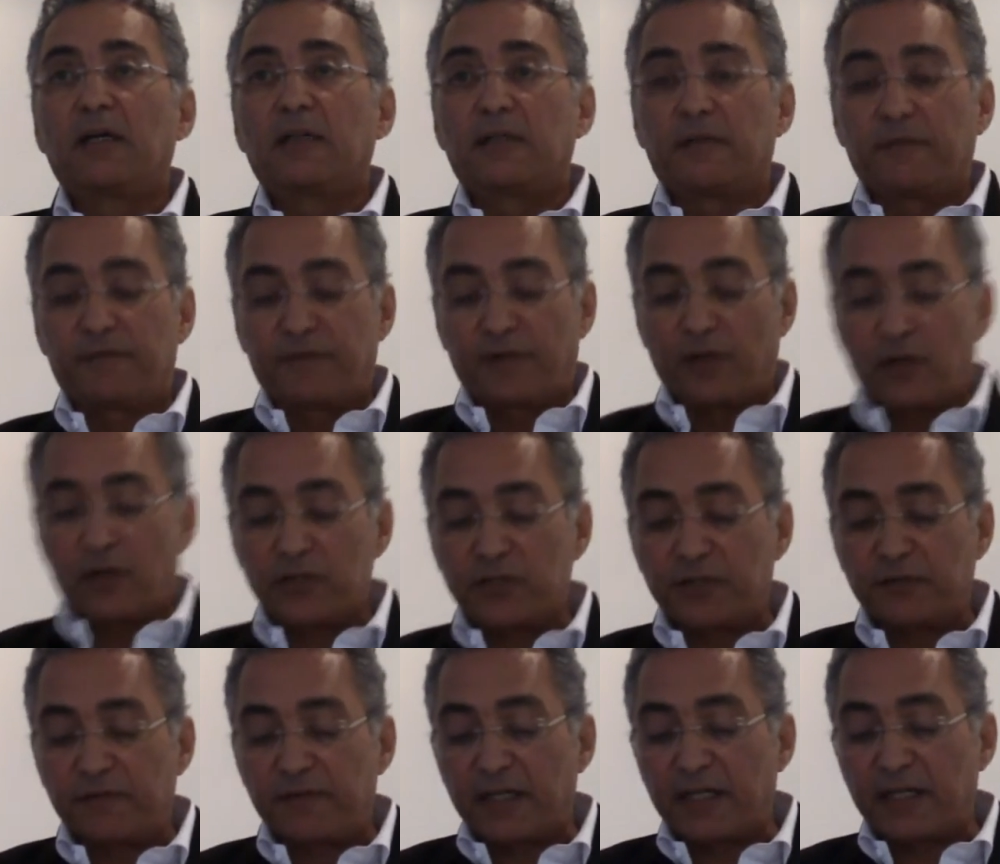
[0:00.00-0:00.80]
The
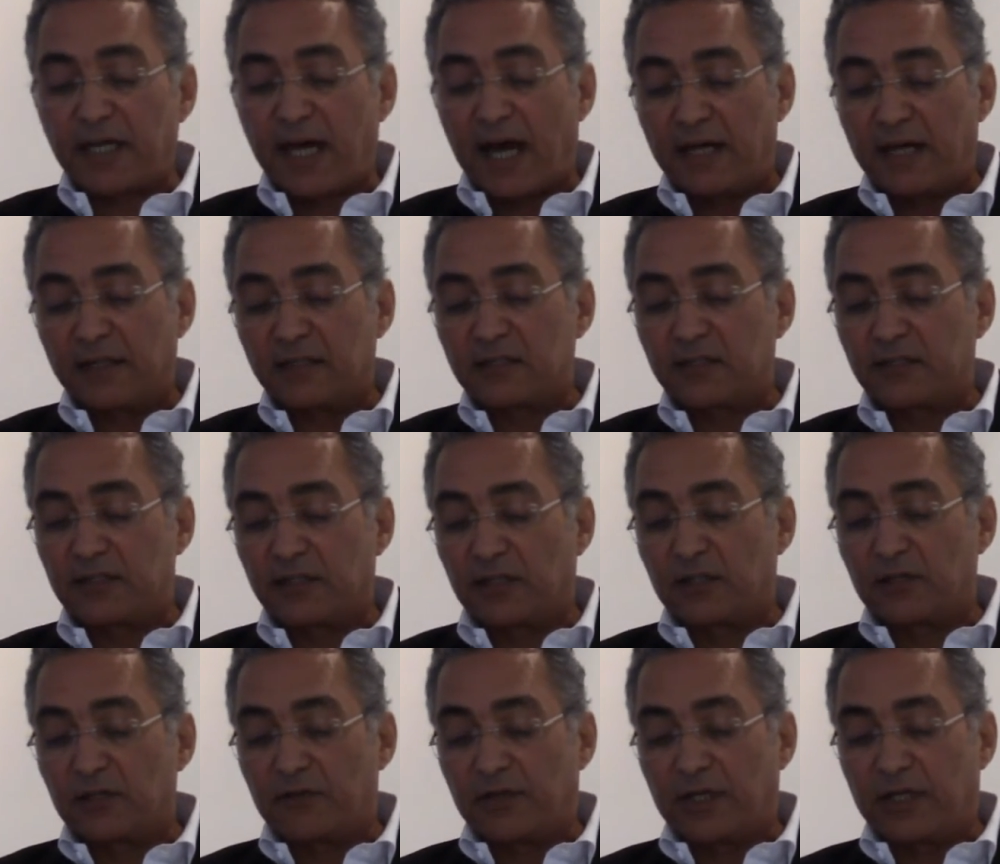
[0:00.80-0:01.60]
philosopher Kant
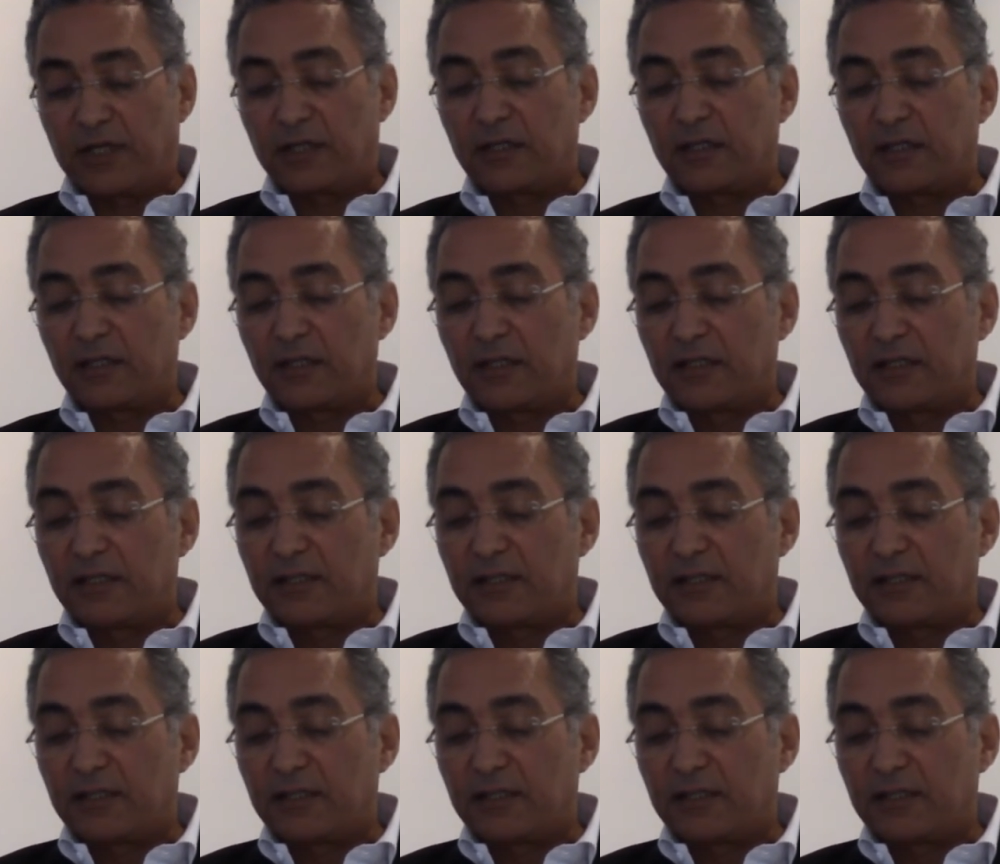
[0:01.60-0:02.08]
decreed